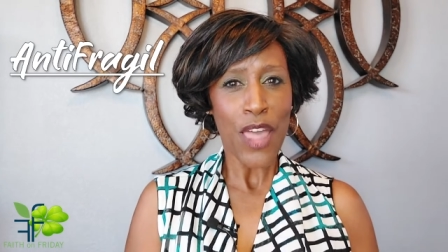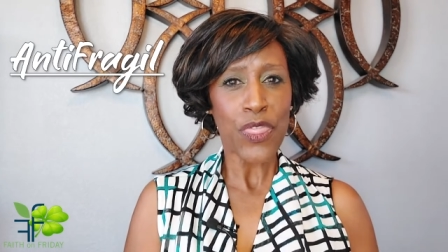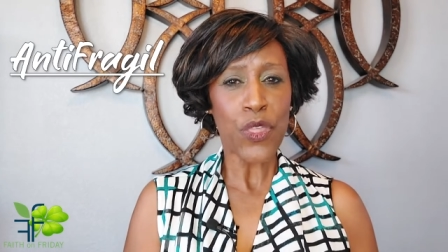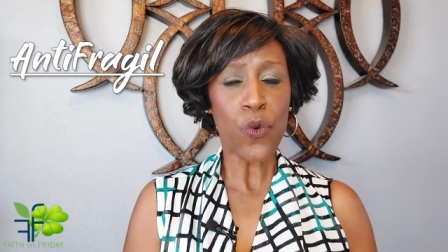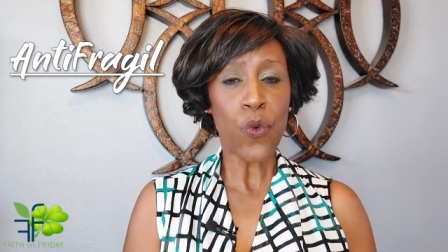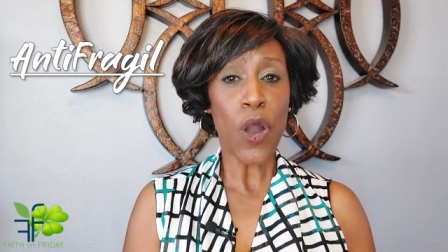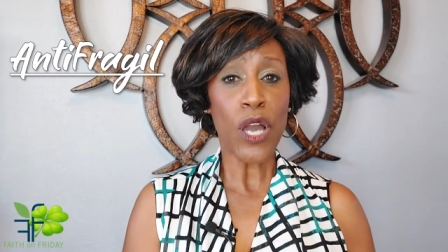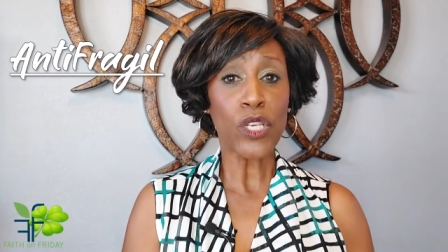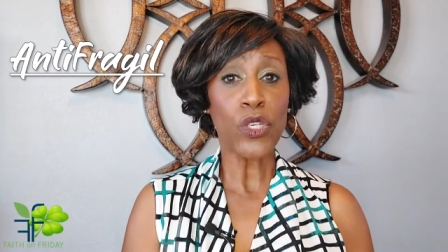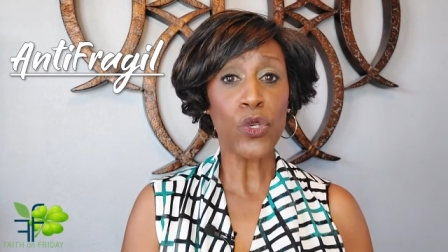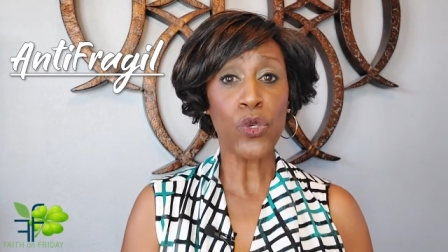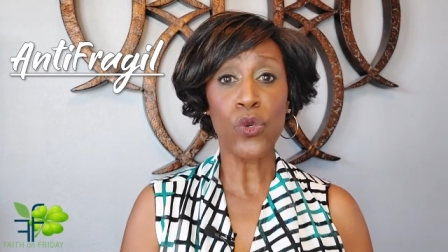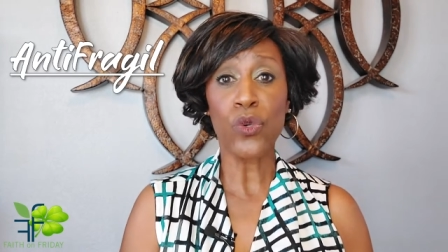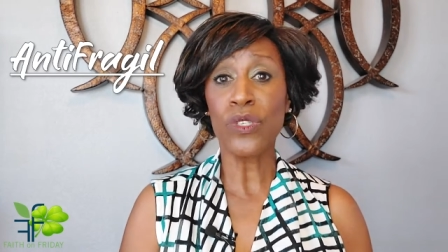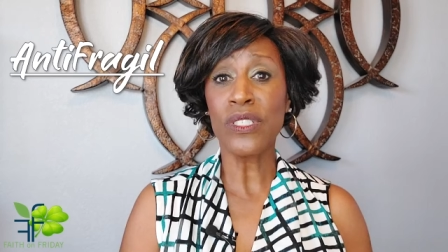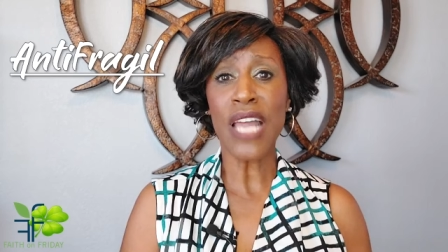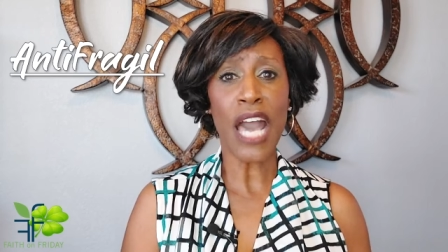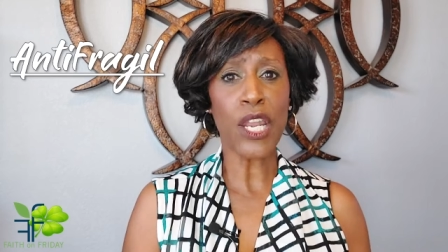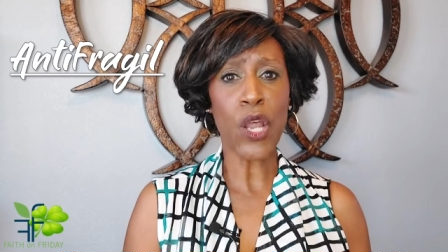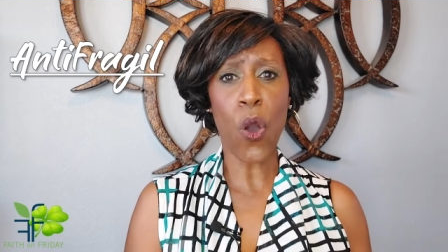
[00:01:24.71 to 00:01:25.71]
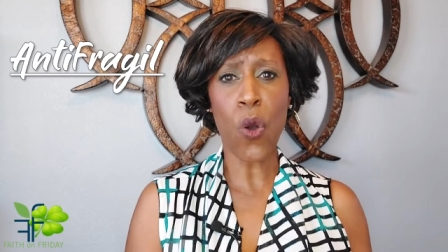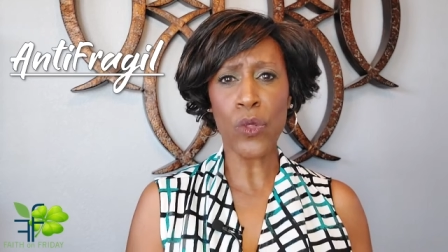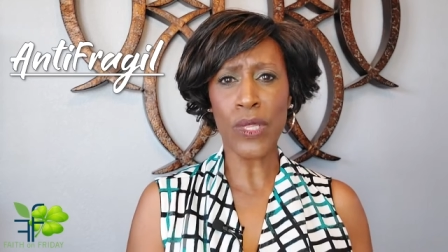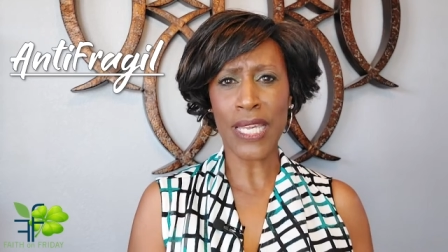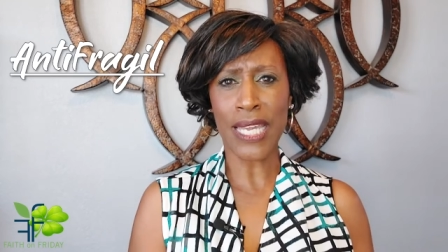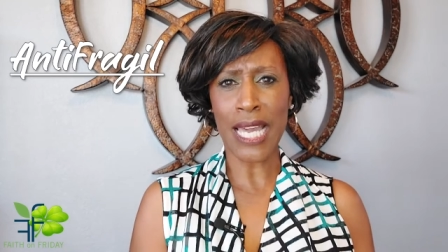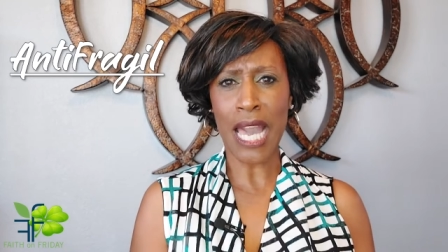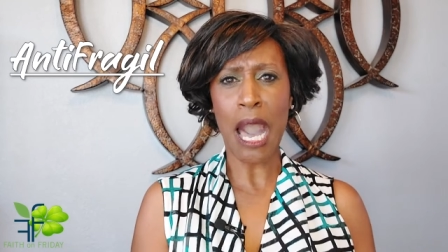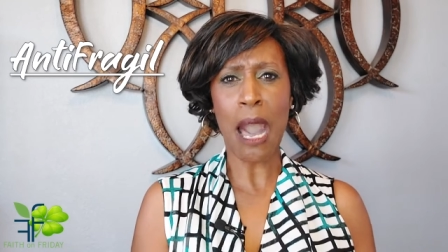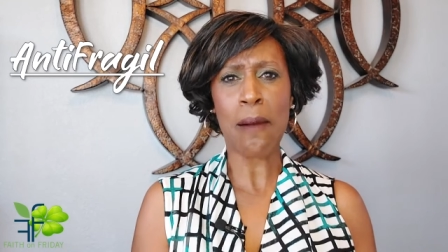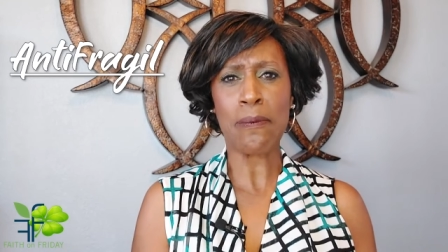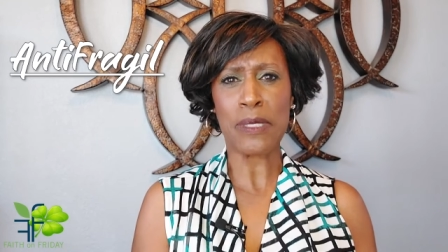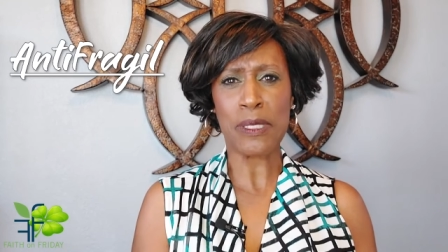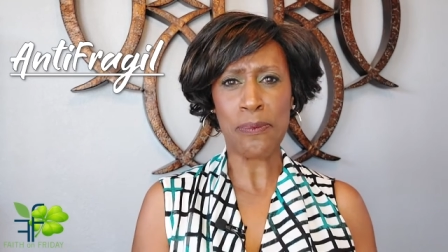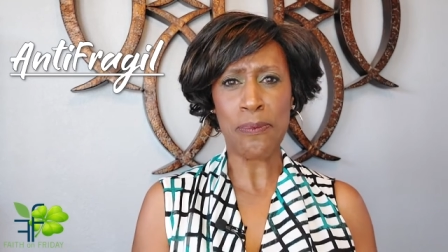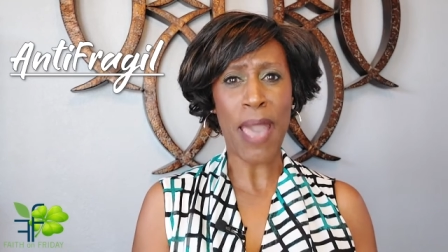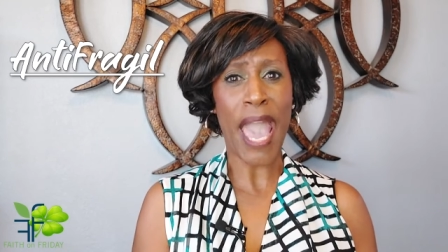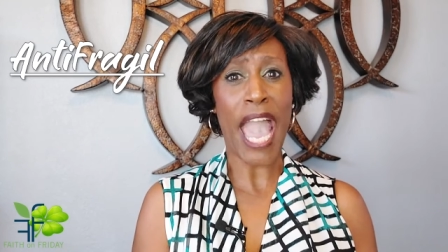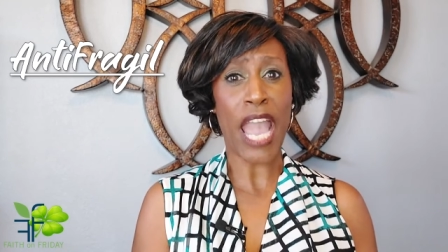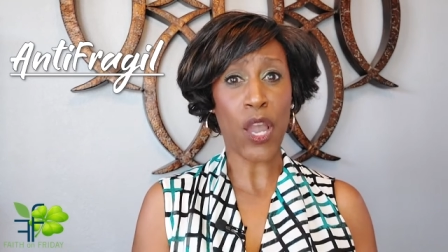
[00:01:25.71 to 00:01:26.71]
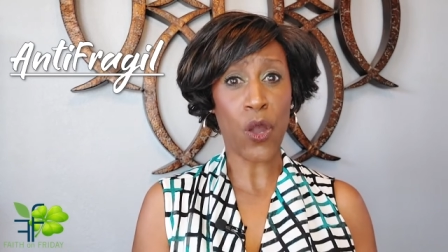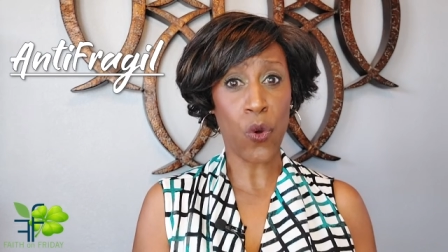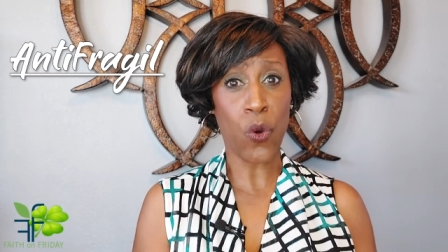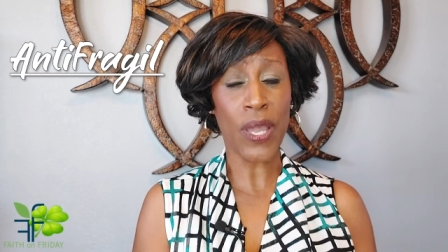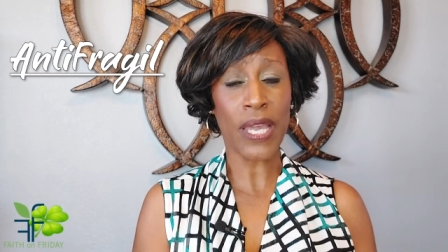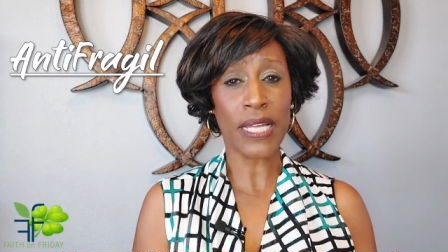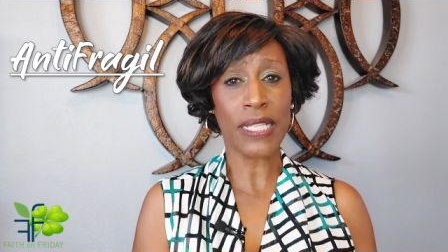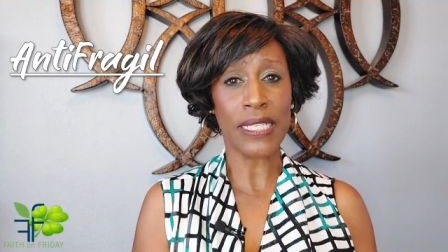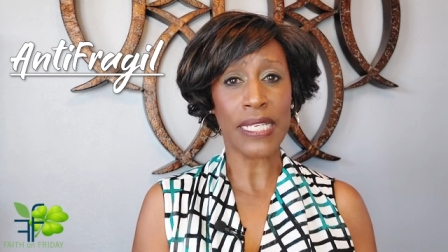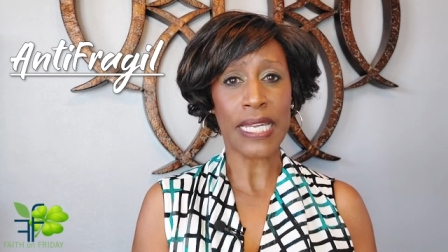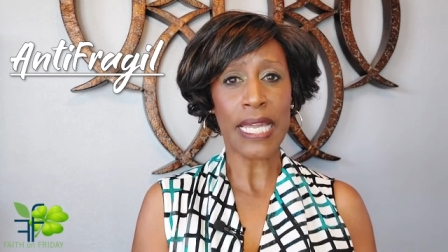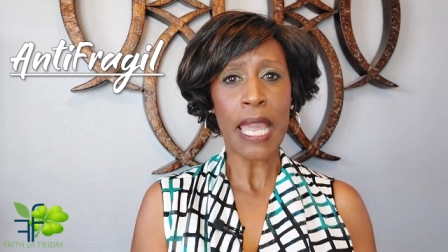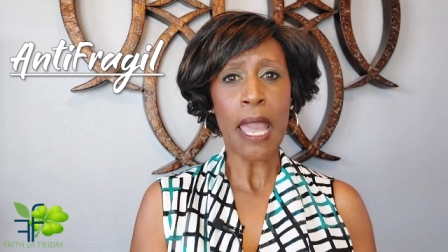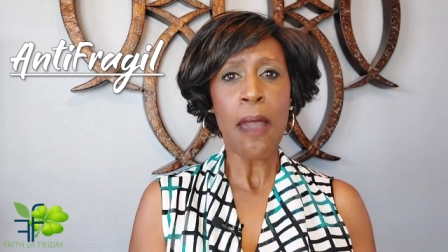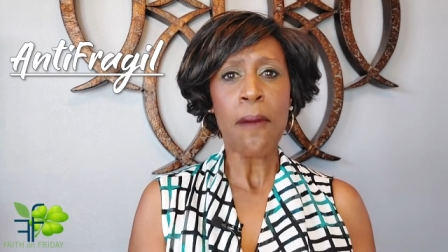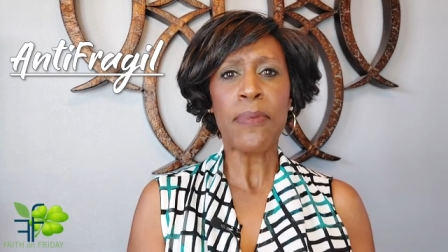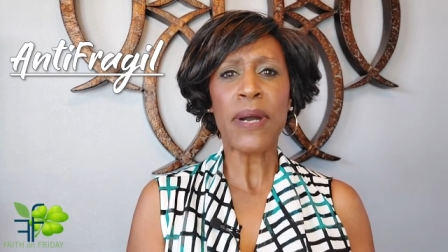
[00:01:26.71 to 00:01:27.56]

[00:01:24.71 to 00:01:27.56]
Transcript: the one who not only comes back quickly,